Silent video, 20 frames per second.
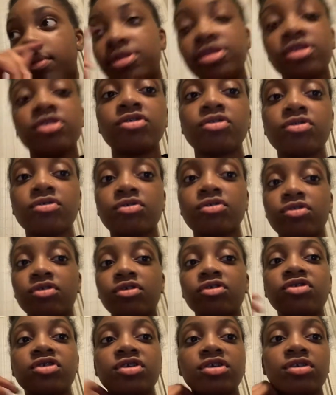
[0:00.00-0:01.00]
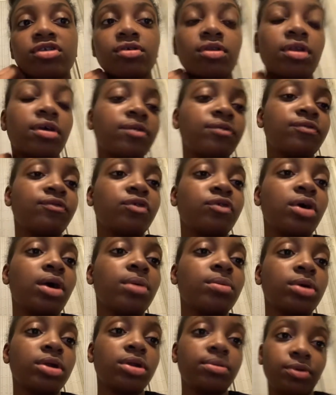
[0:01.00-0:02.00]
seasonal associate, so therefore,
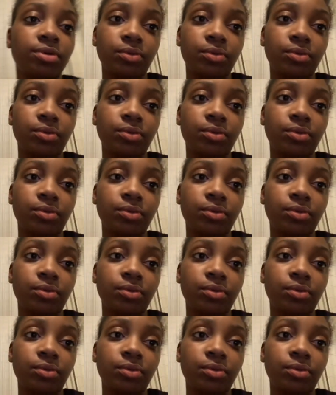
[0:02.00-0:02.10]
I'm going to be